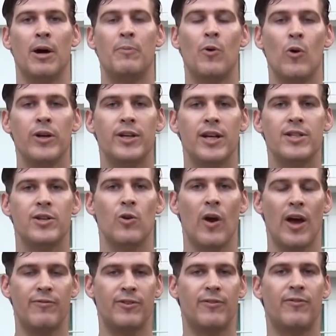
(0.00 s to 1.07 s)
My point is
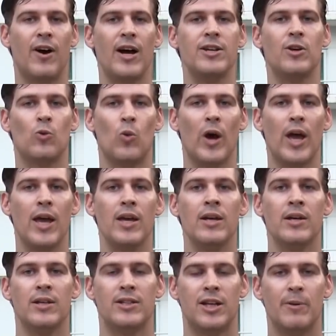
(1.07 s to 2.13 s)
you have to find a way
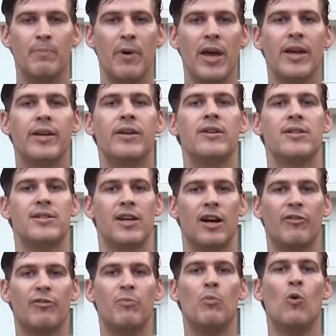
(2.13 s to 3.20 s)
to make
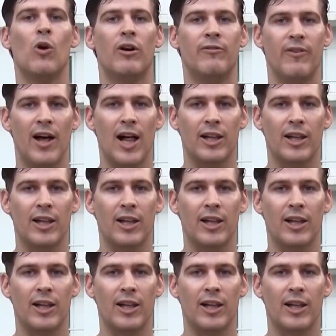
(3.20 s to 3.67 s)
yourself more